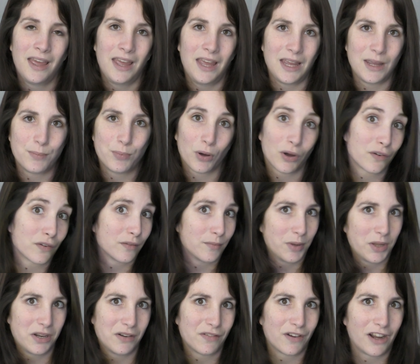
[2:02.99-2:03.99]
a book from
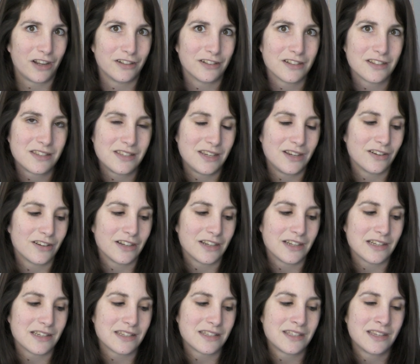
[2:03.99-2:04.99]
the Diviner
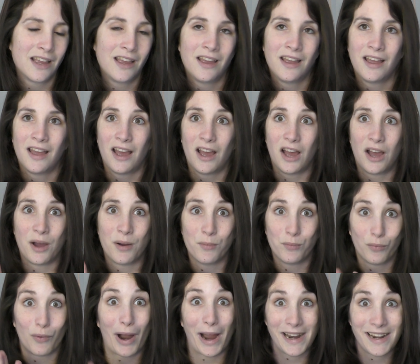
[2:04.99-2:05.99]
series Uh,
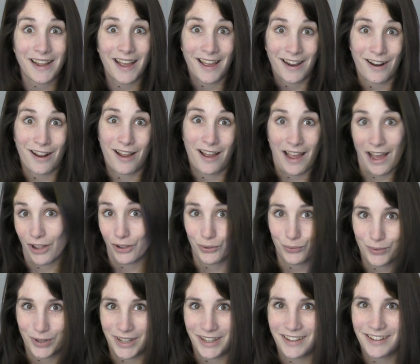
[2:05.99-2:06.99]
right at
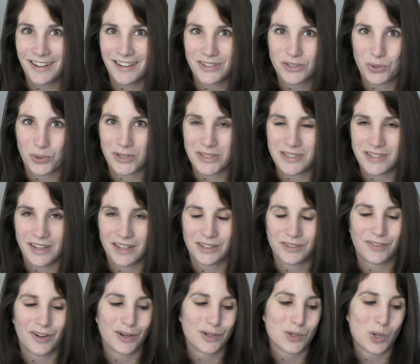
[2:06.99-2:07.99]
Halloween towards the end
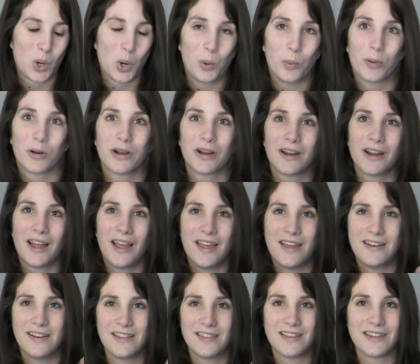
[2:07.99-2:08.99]
of October,
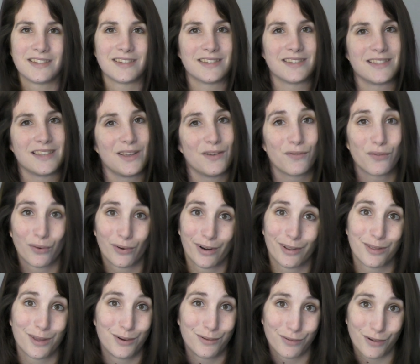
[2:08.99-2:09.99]
and this is the
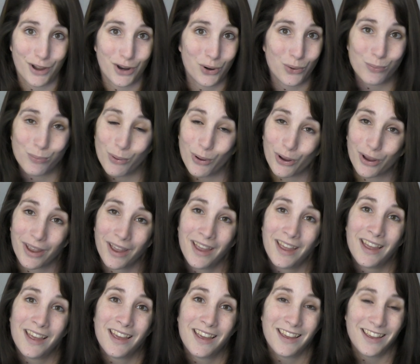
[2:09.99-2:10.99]
fourth and final book
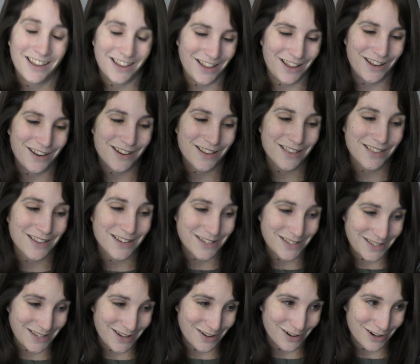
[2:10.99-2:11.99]
in the
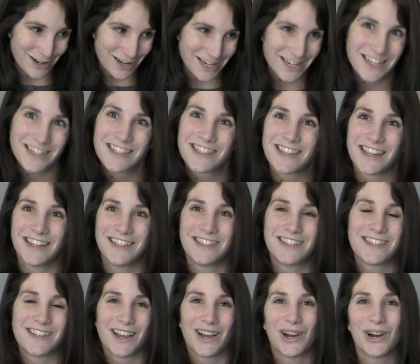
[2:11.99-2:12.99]
series, and
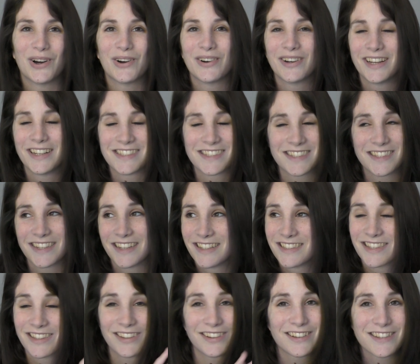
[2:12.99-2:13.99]
so it's
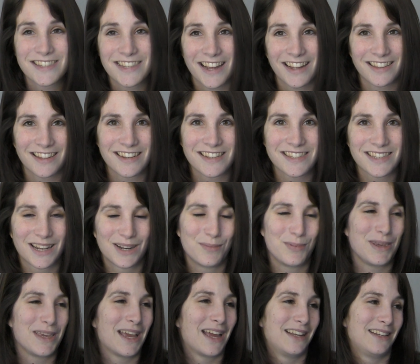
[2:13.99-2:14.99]
it's a little sad that it's going to
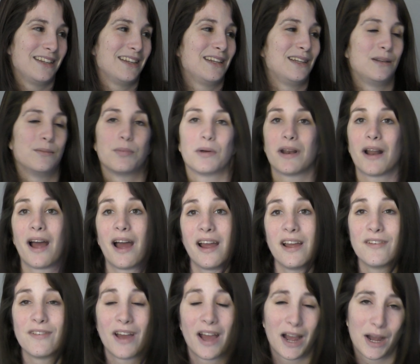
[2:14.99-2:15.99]
be ending, but
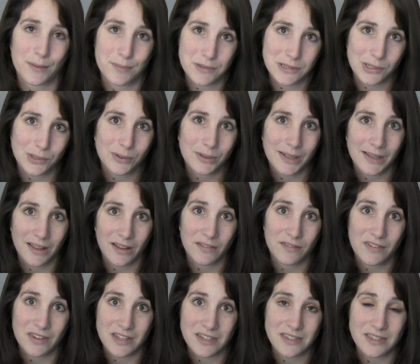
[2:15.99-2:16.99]
I've absolutely
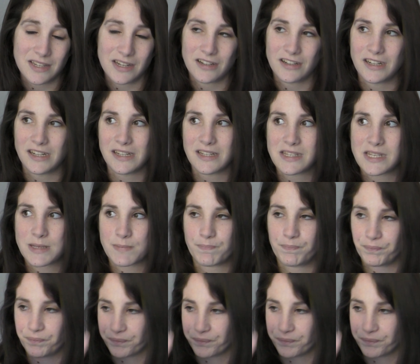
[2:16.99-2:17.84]
loved this series,